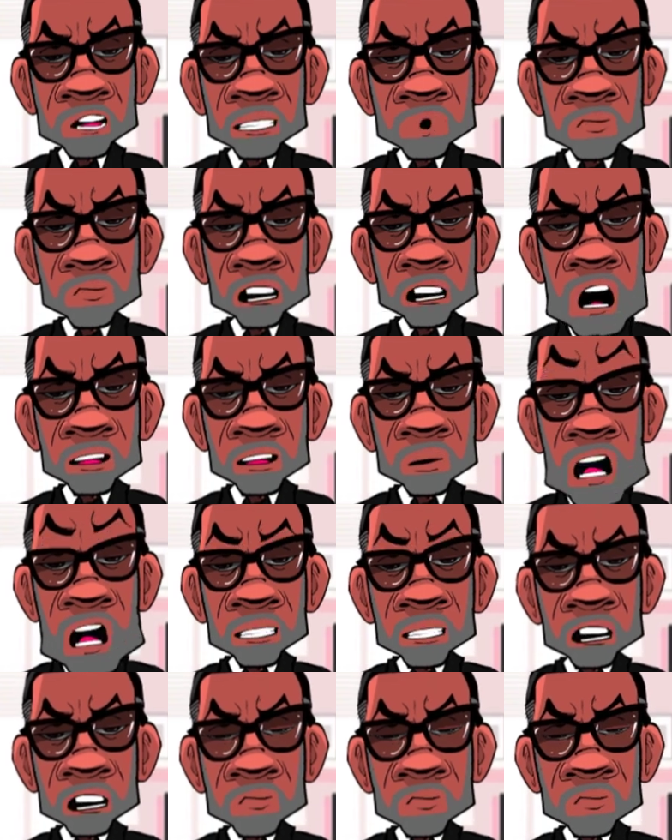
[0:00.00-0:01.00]
don't have a big
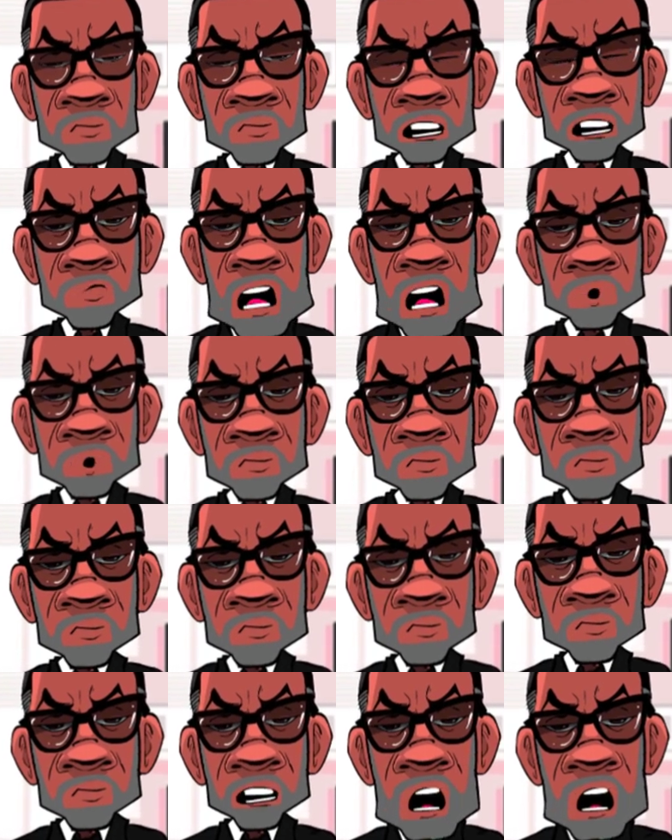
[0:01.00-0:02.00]
dick. That's the point.
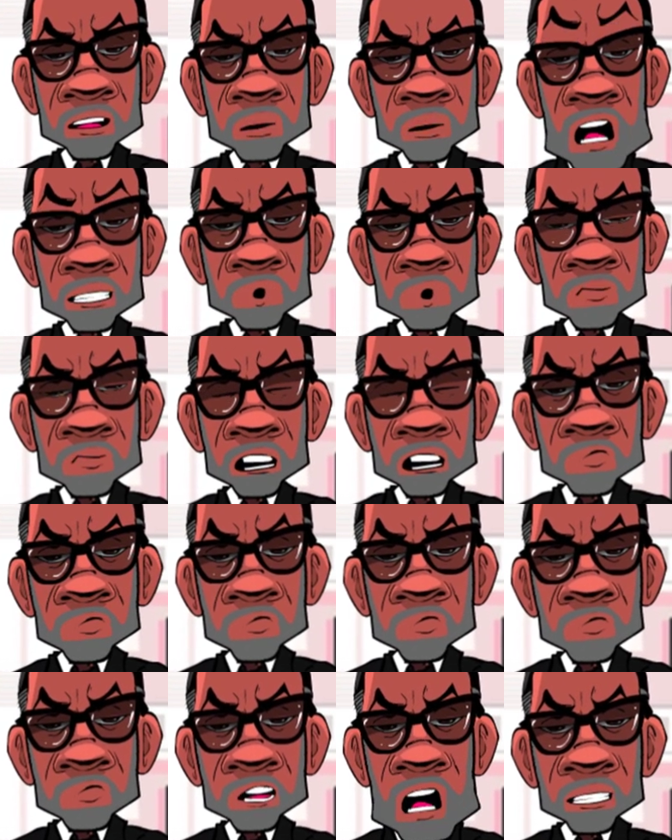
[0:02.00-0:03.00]
You don't have a big dick.
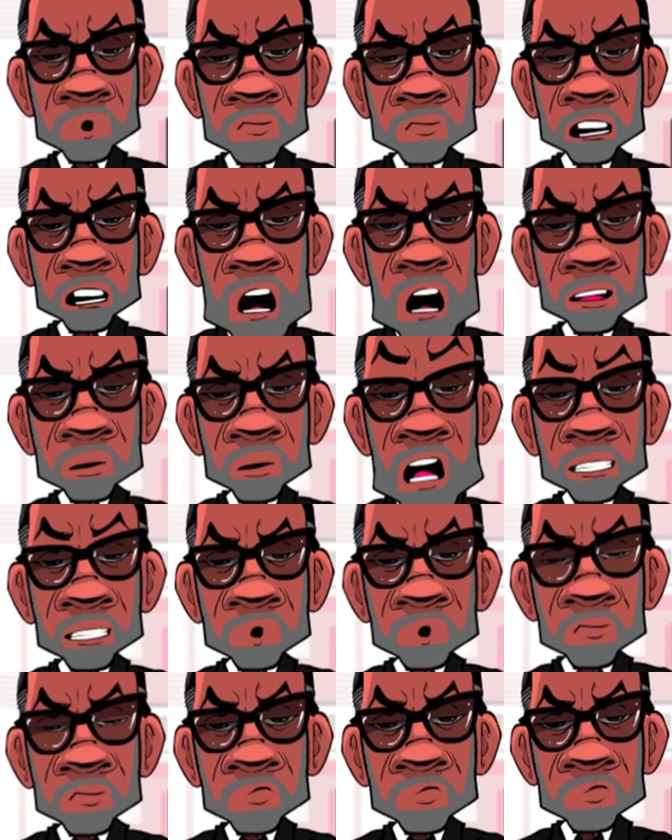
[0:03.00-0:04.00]
You don't have a big
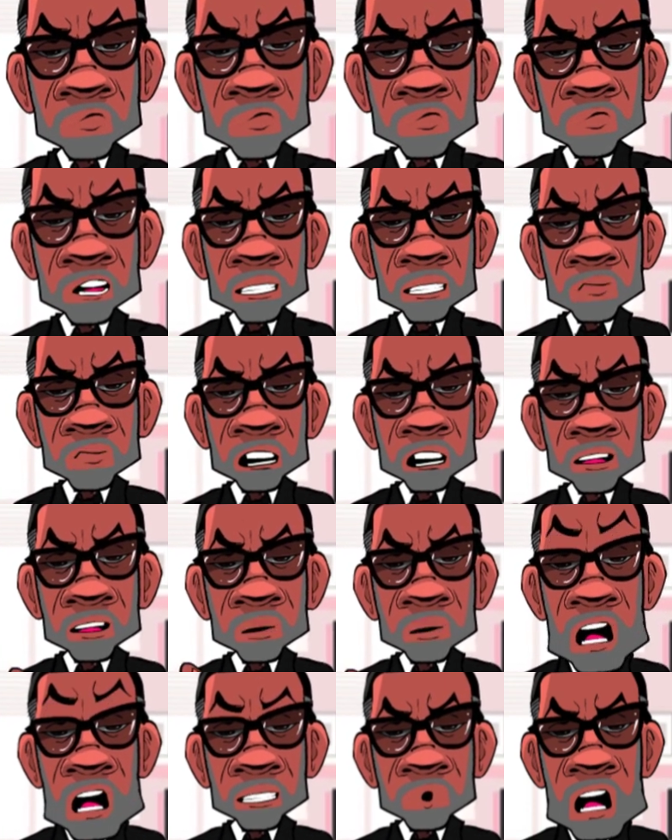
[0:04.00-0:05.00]
wallet. You're
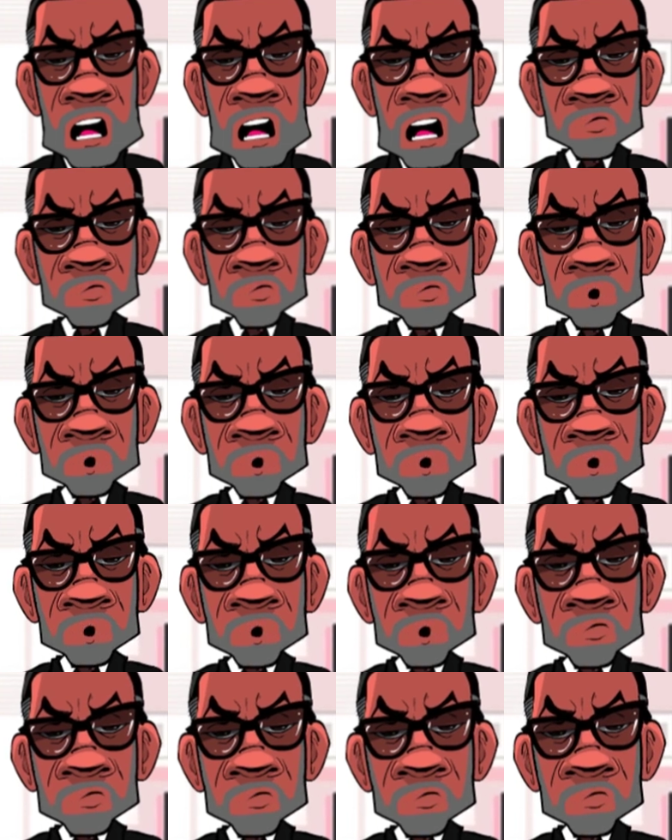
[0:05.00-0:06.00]
a fat
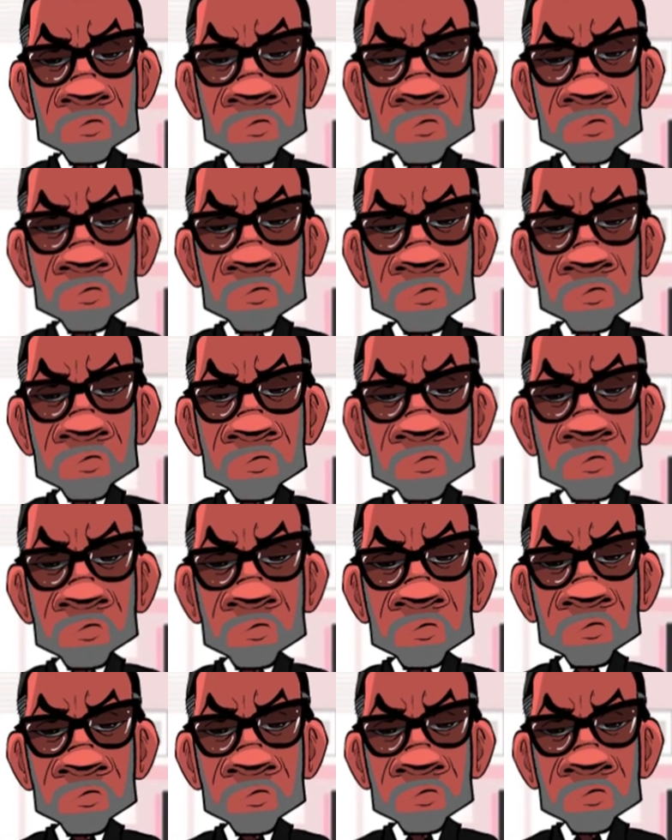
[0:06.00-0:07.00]
dude.
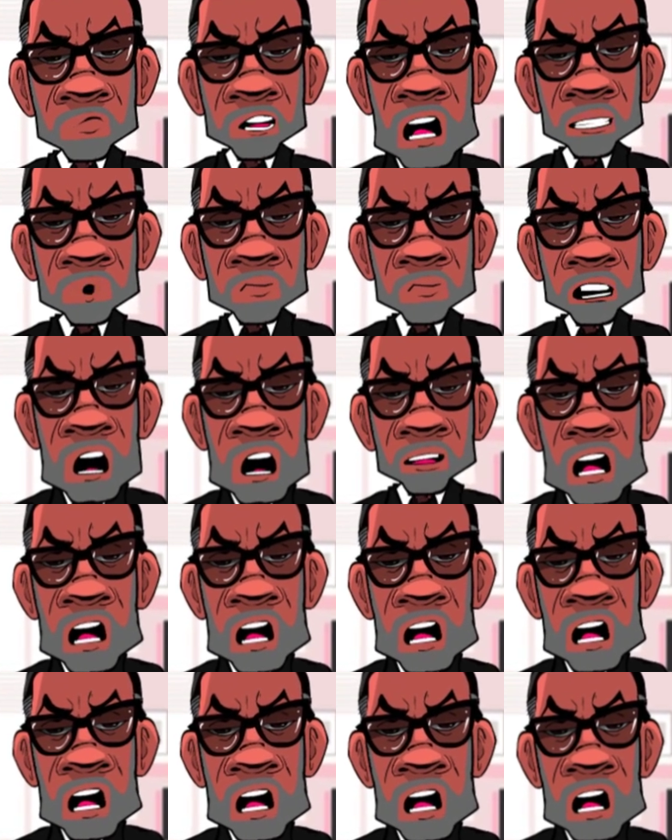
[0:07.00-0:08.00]
And you got a
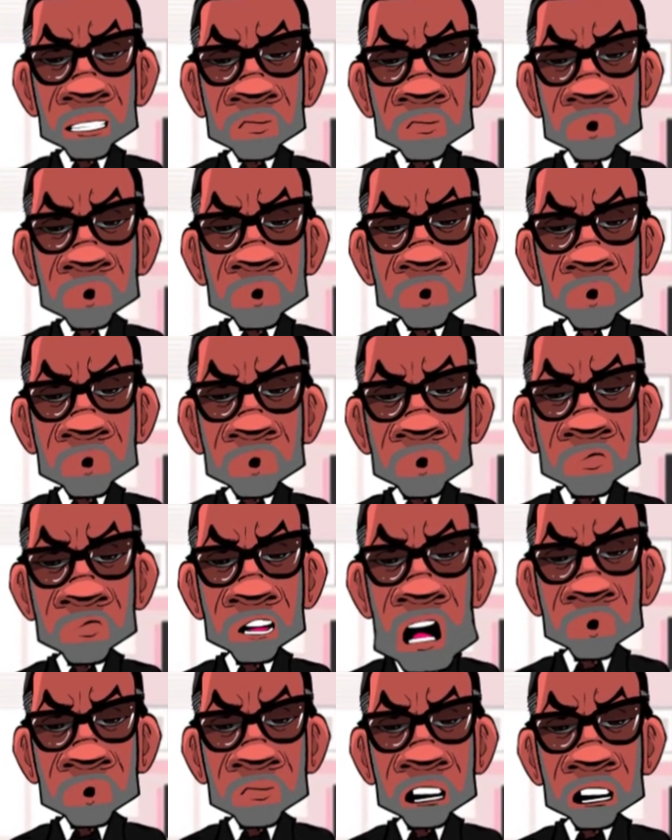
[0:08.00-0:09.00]
lot of nerve
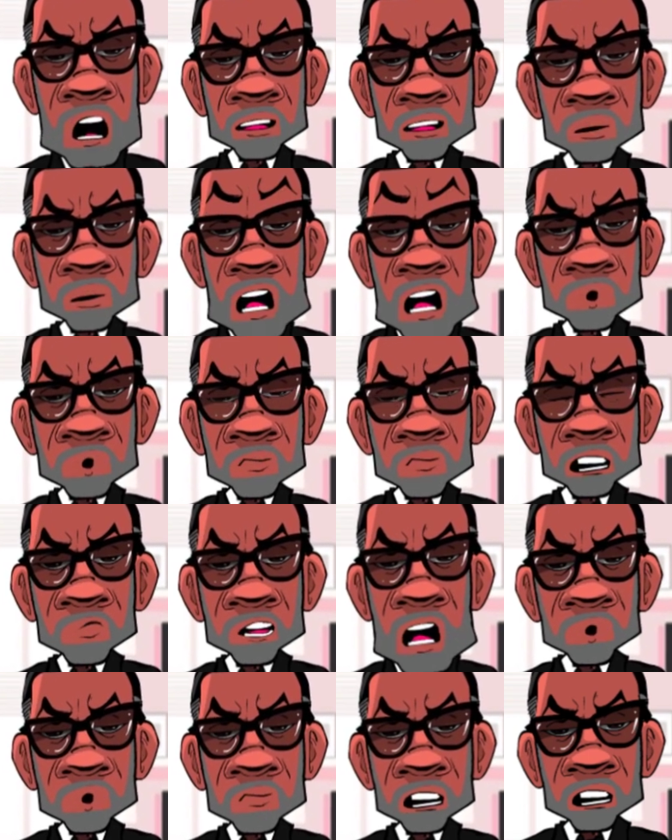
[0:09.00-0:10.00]
thinking you should get choosing
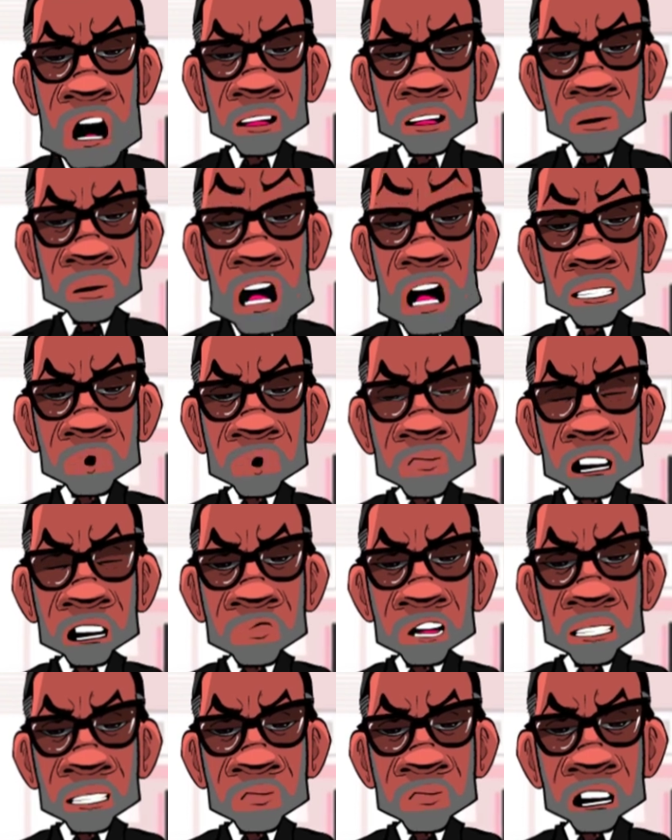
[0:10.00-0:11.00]
signals at
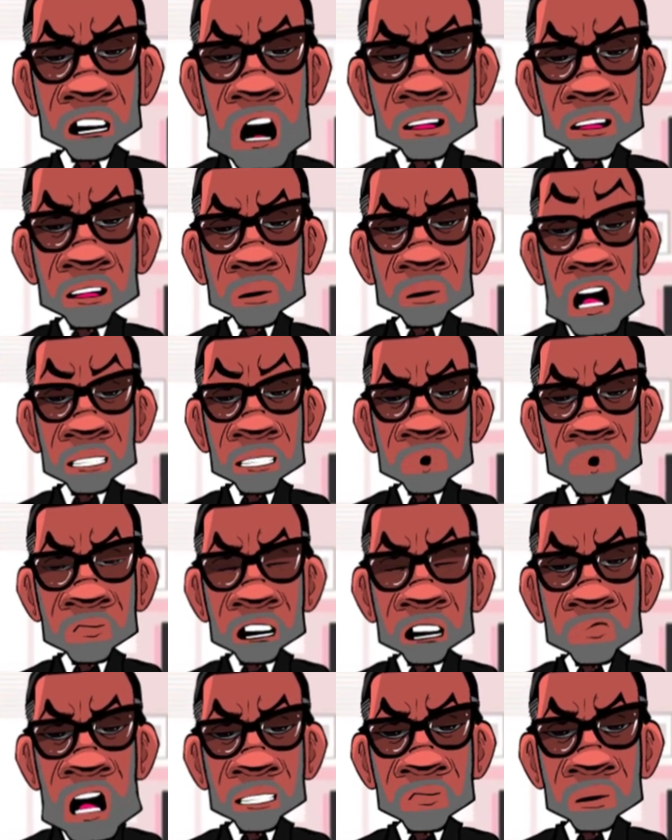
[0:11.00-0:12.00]
5'10" and 300
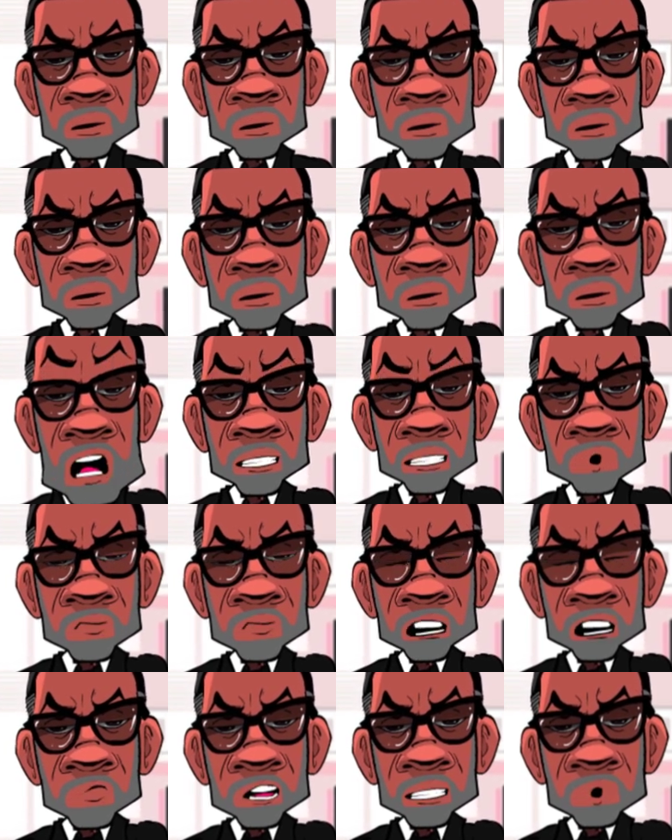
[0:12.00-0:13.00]
pounds,
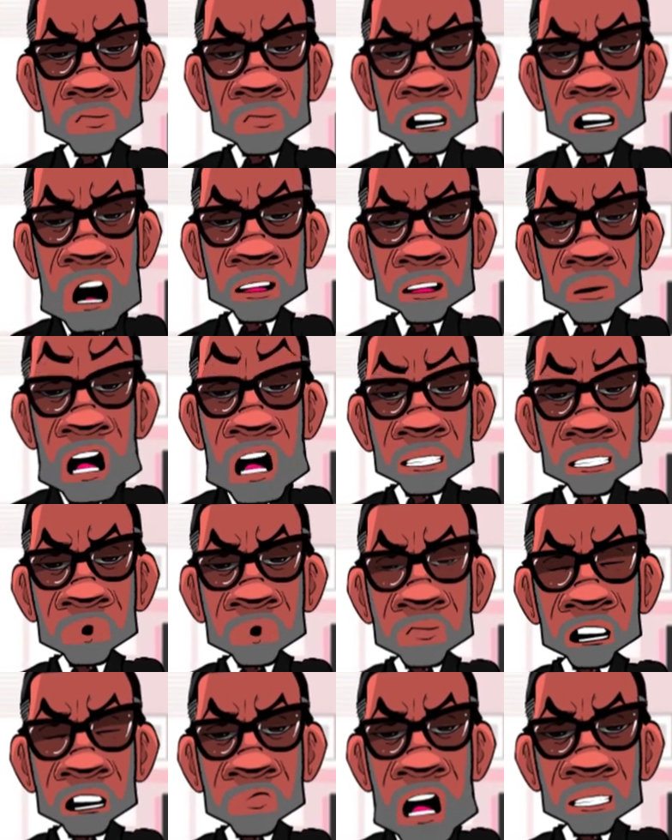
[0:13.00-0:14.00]
making less than
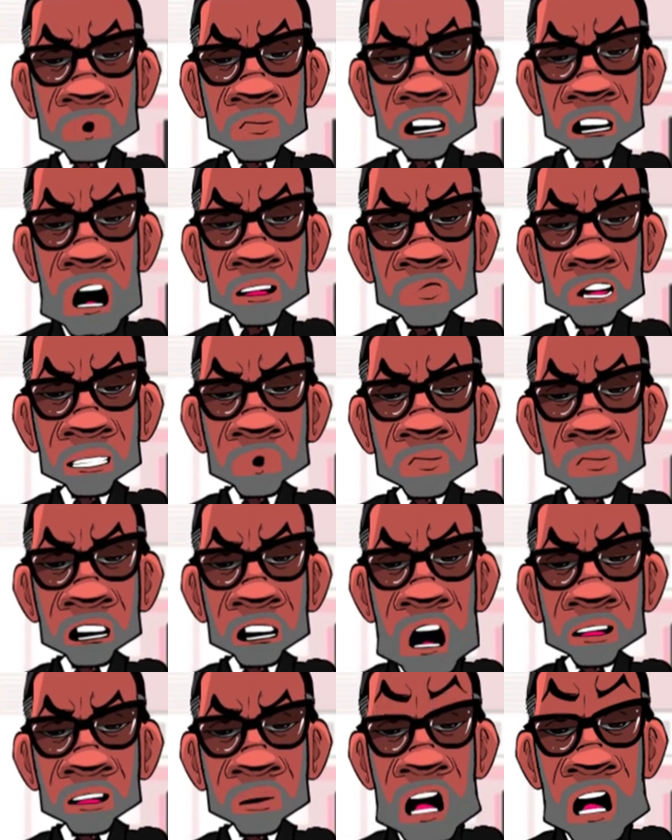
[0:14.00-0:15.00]
$1,000 a month at 20
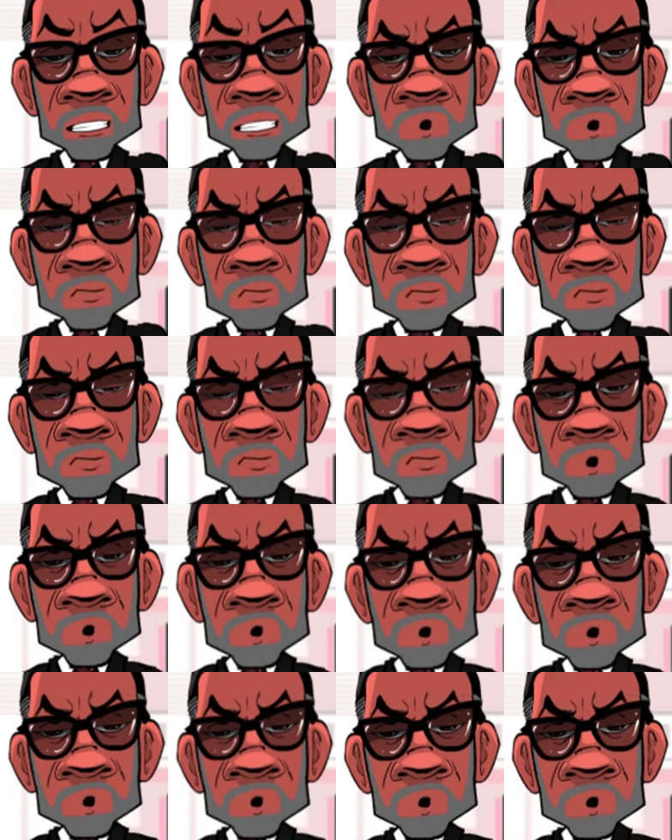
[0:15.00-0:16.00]
years old.
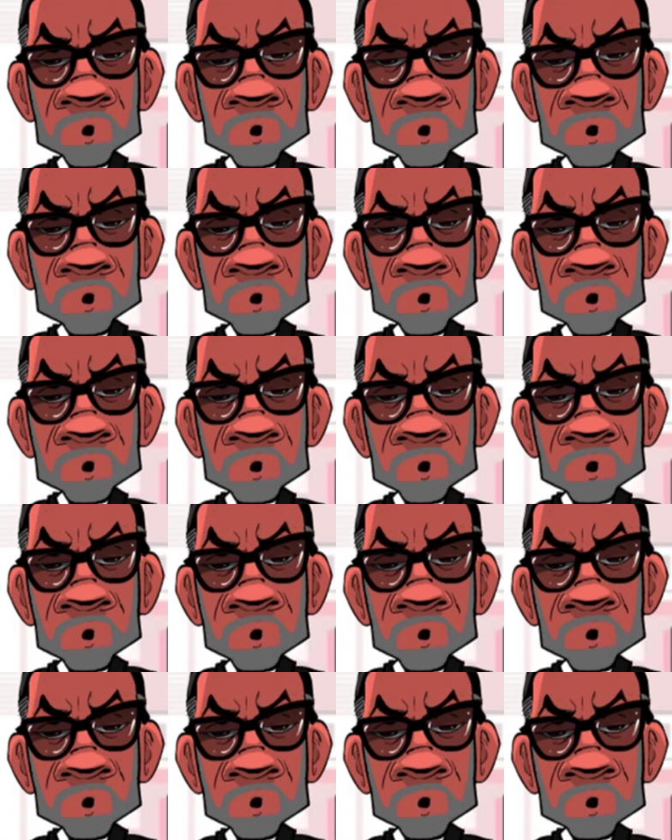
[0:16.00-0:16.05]
Ooh.